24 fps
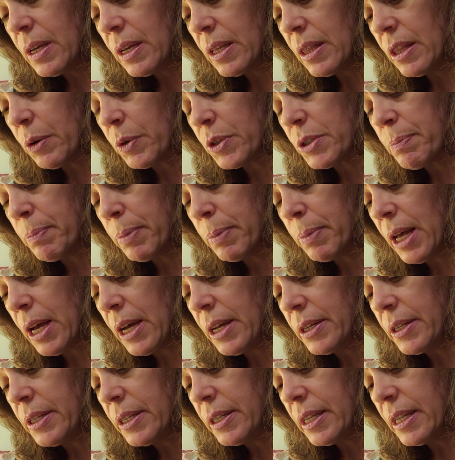There was
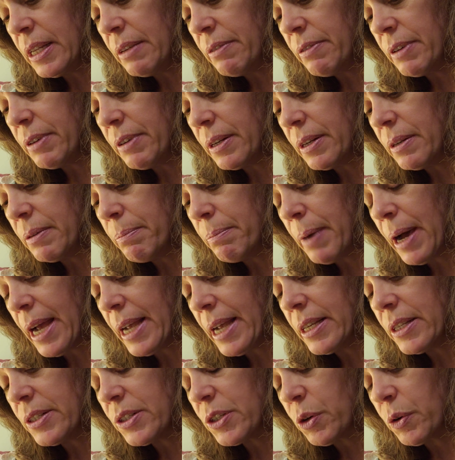blood even by
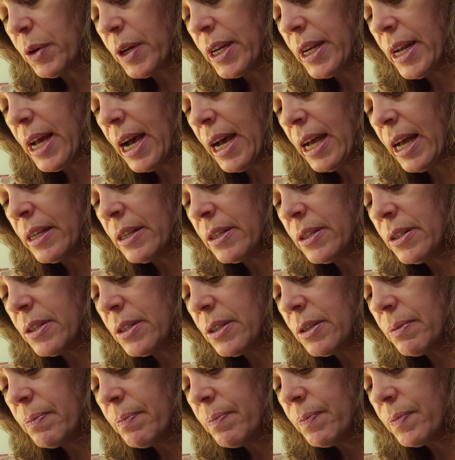his green eyes.
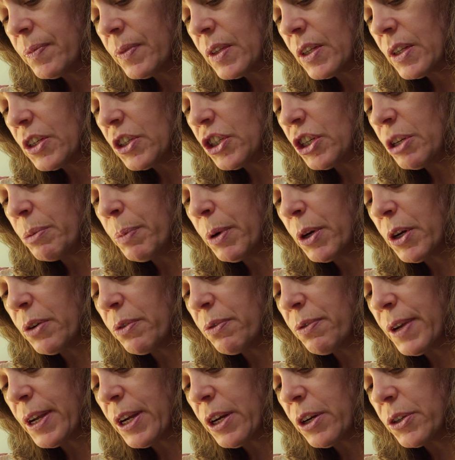She put her
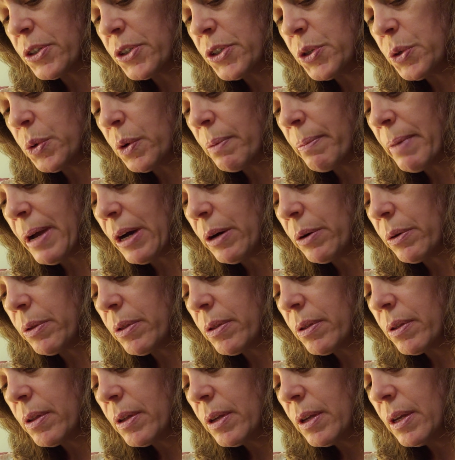fingers to her mouth.